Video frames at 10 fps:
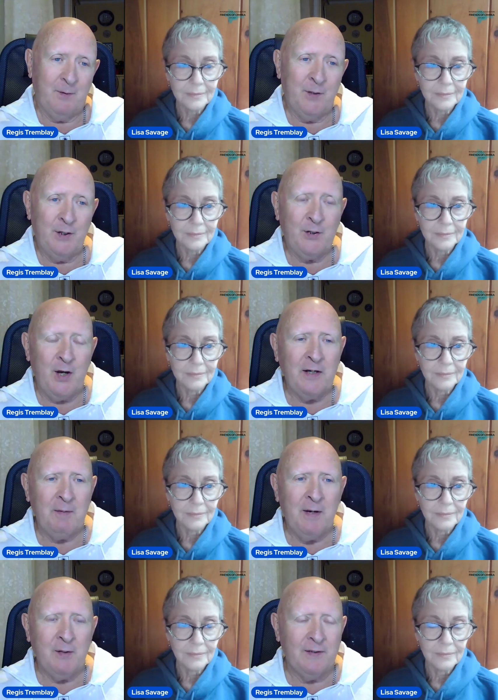Speaker 1: when you talk
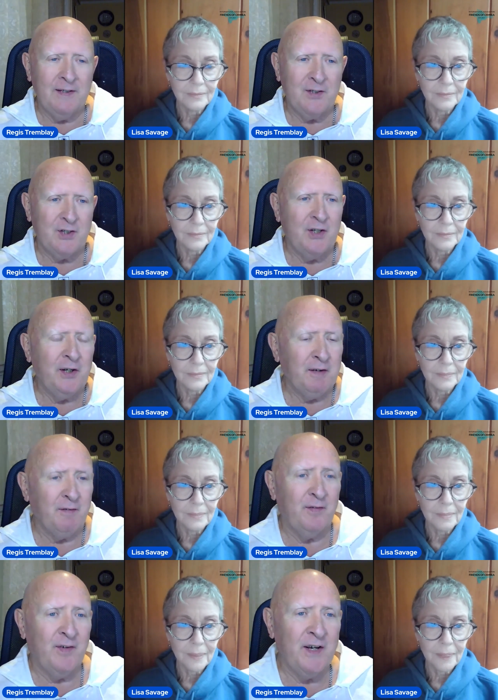about instilling
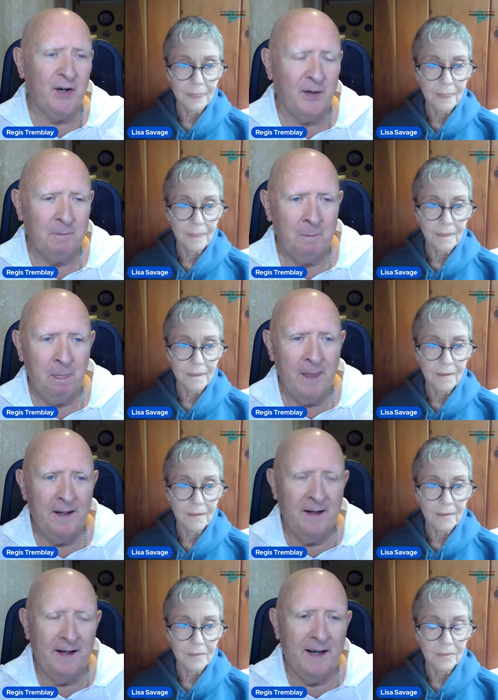fear
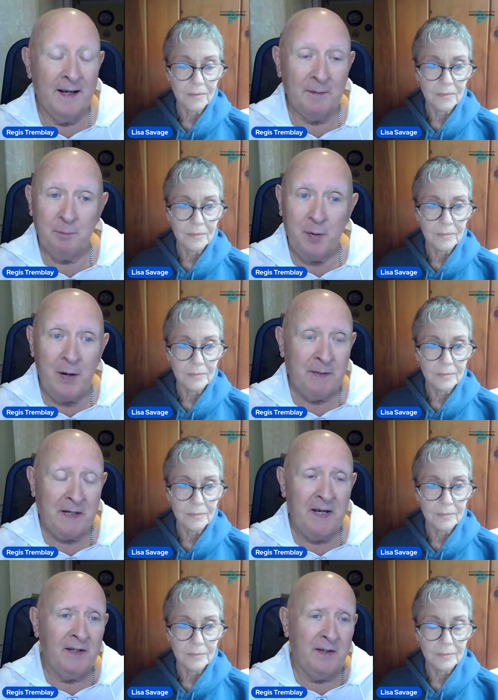and
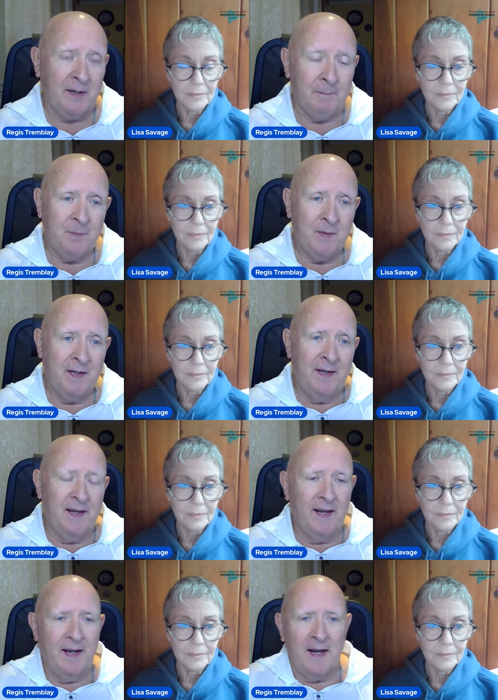propaganda,
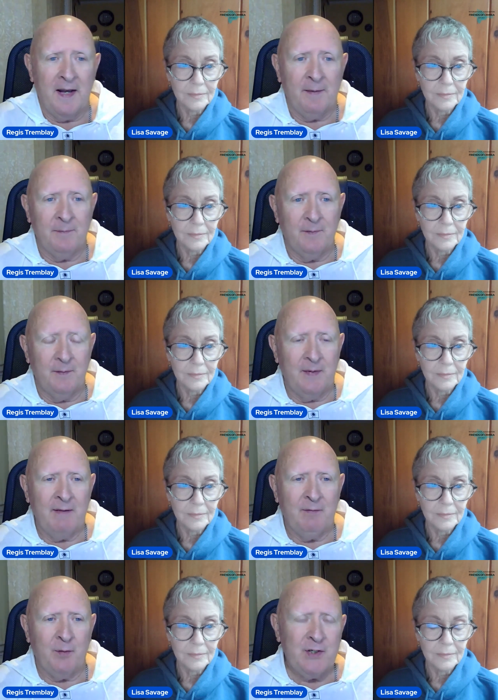uh,
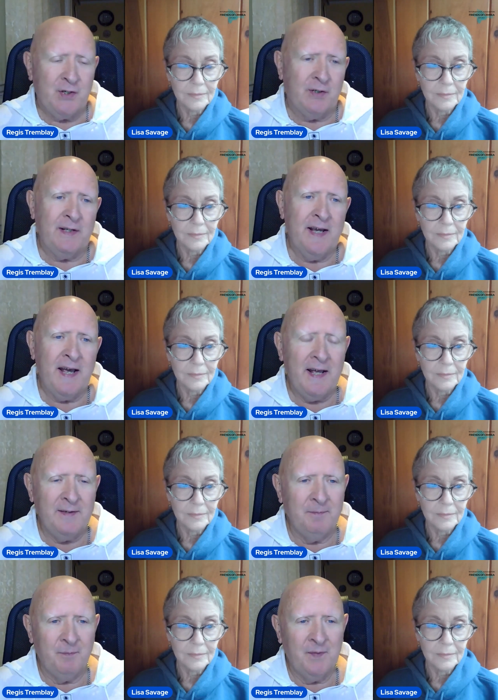I've recently
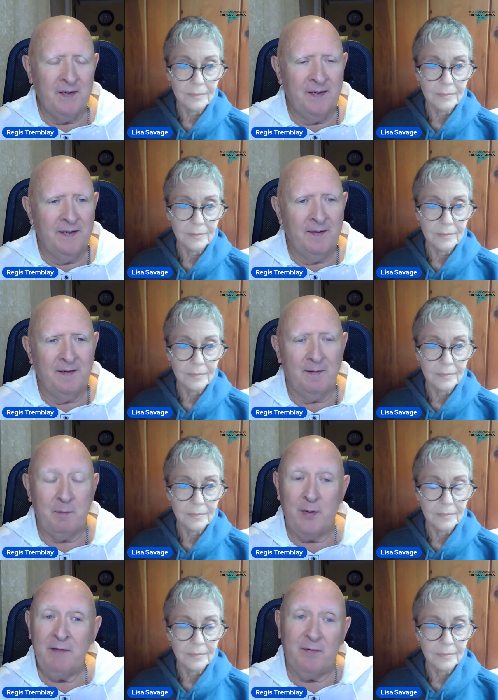had
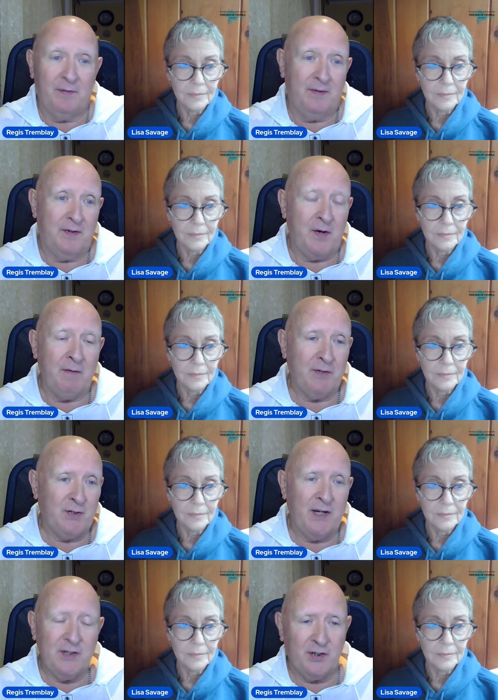brief
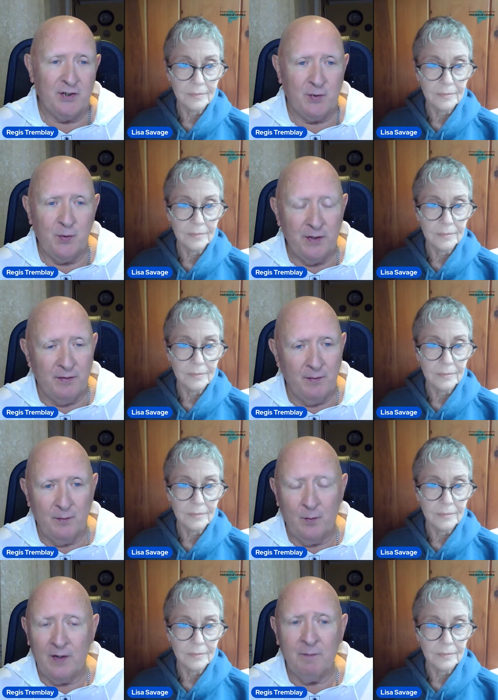conversations with
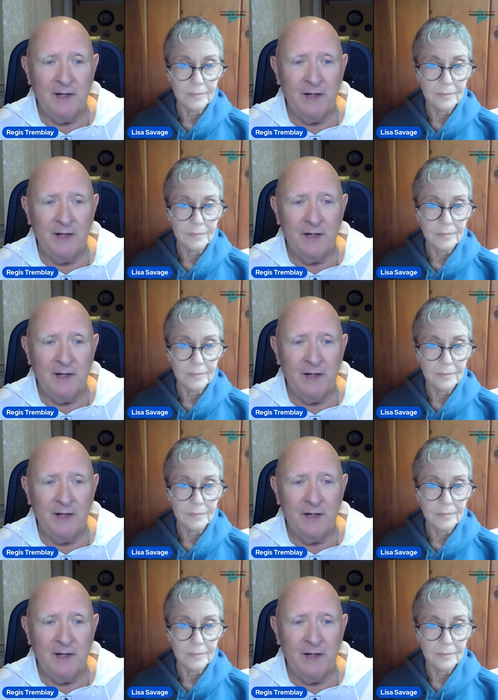one of